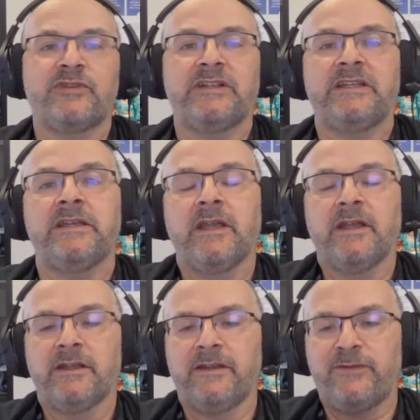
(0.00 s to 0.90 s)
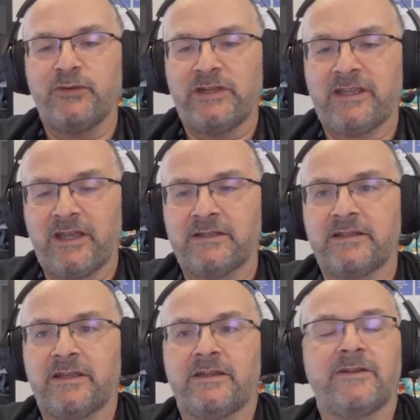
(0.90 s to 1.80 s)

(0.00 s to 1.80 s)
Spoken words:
Really, if you can